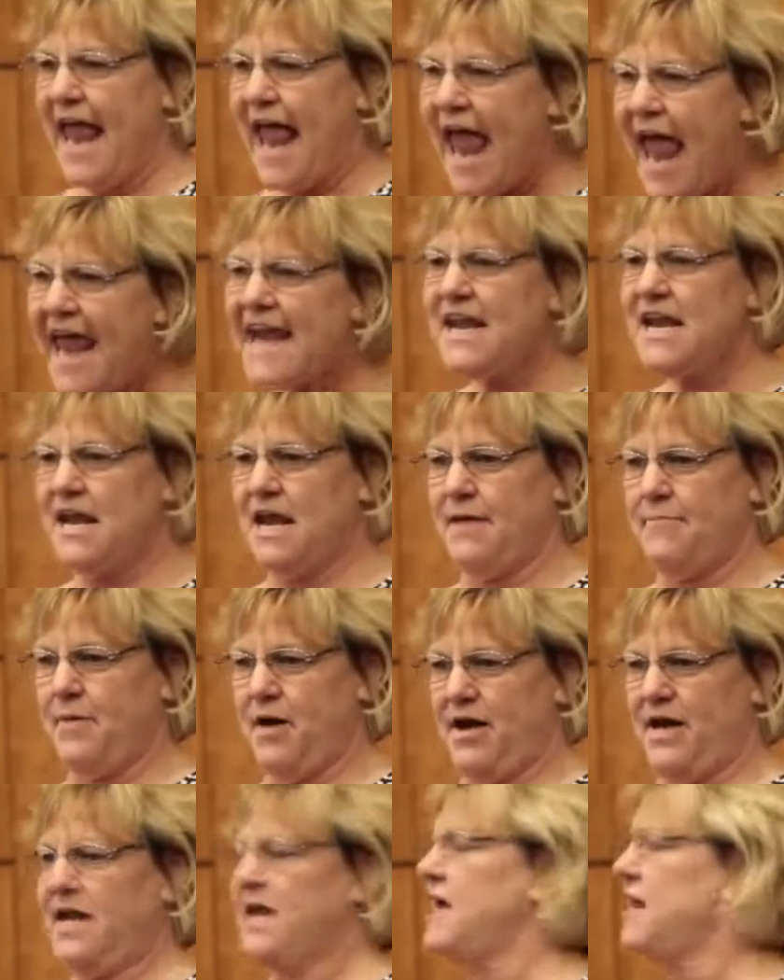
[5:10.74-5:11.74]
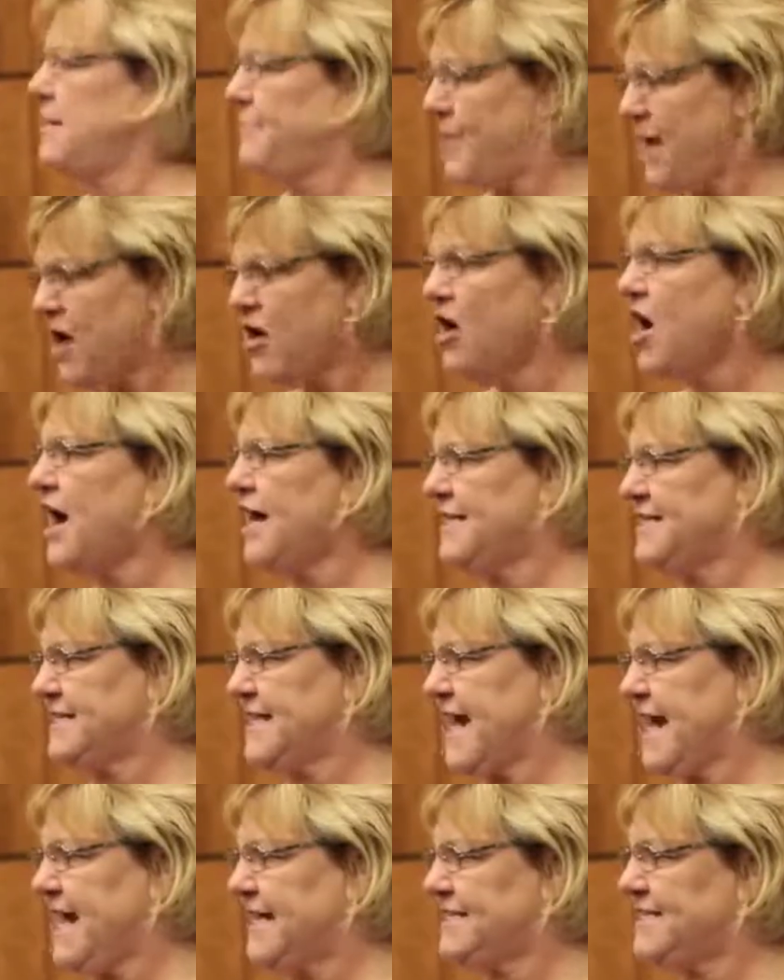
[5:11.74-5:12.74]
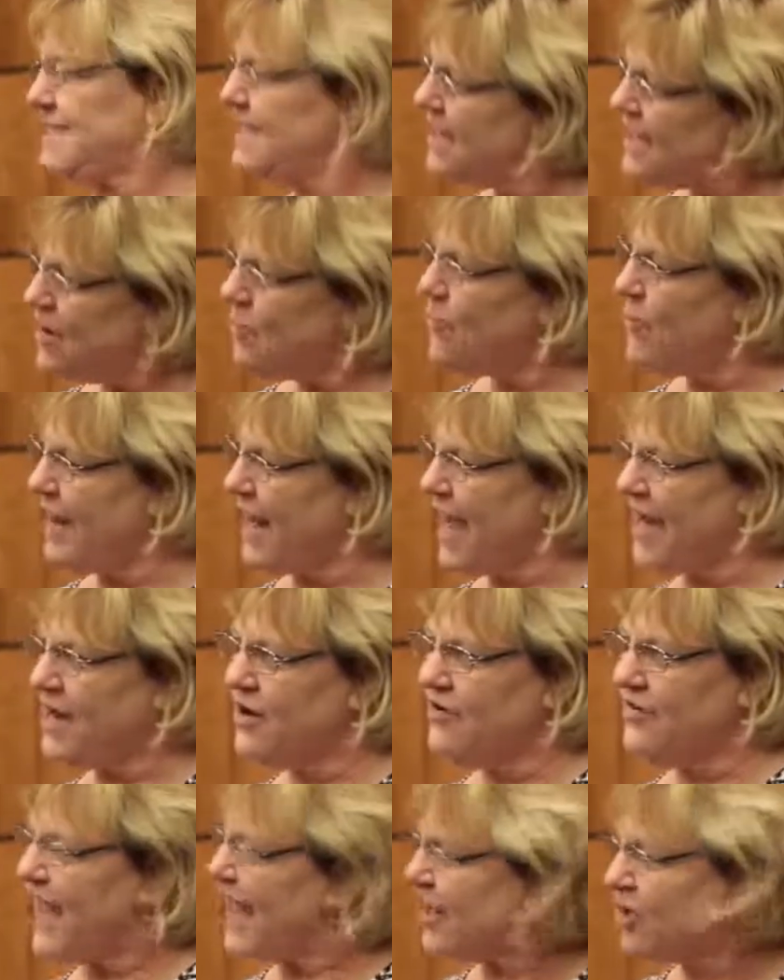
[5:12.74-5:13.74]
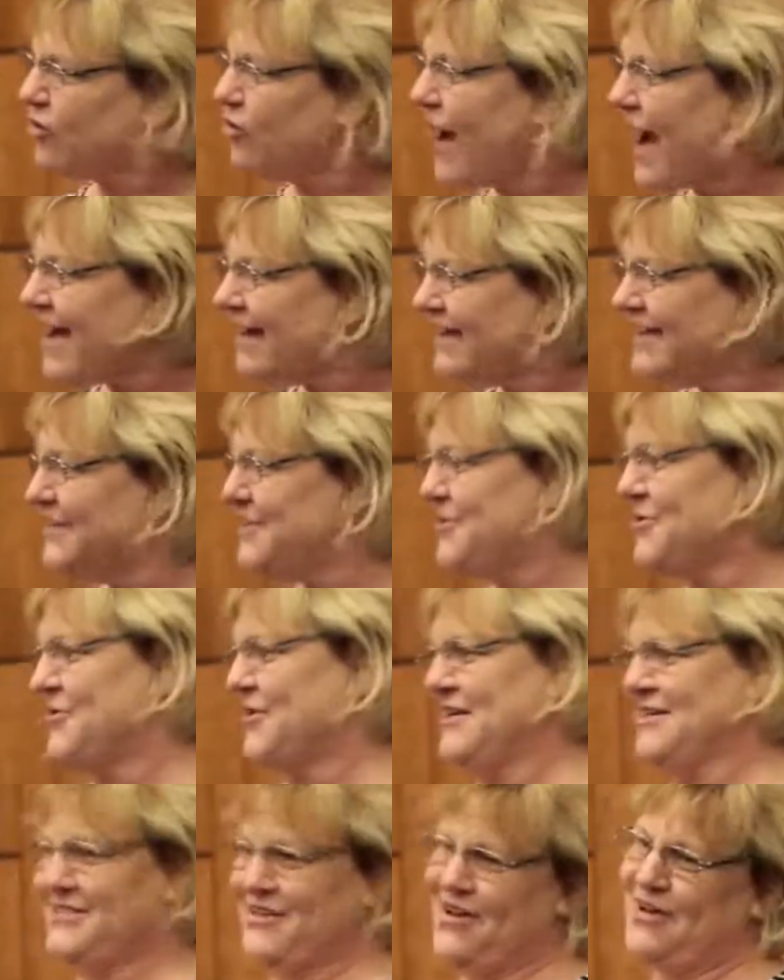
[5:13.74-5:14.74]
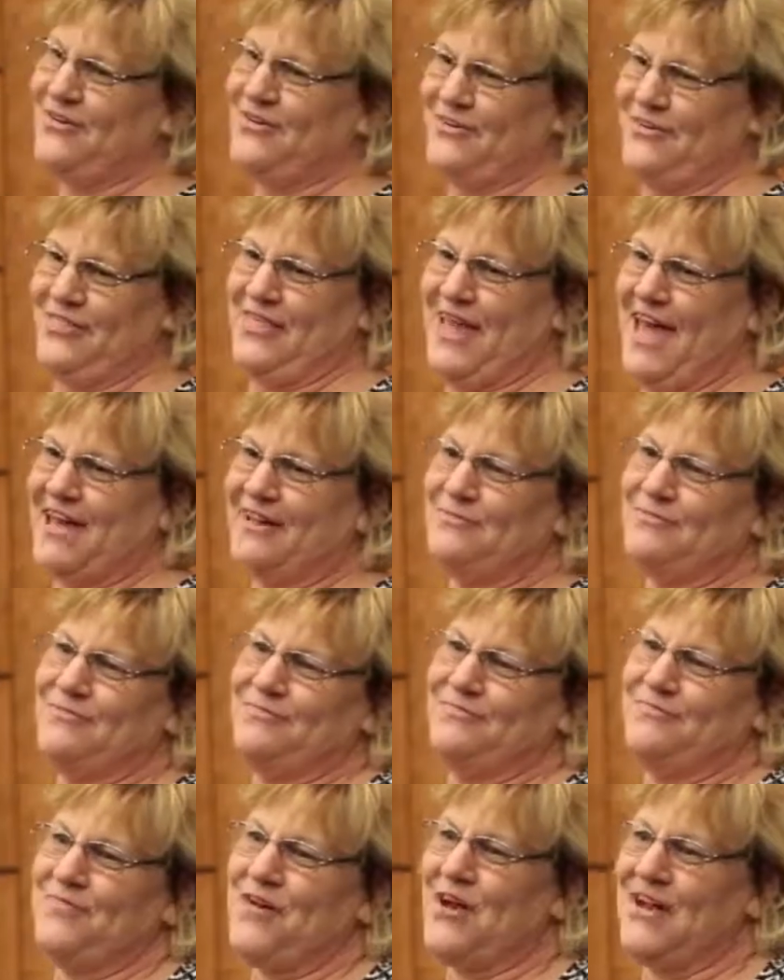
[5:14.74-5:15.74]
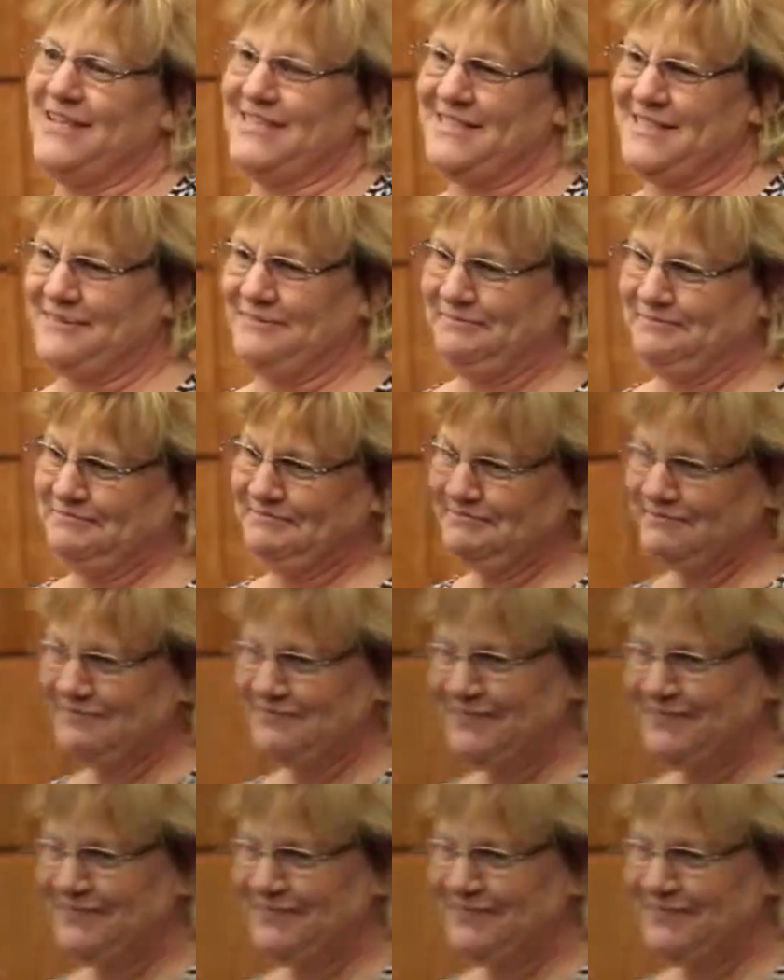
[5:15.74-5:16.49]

than anybody in a pair of ice skates when I hear that crackling noise under that ice.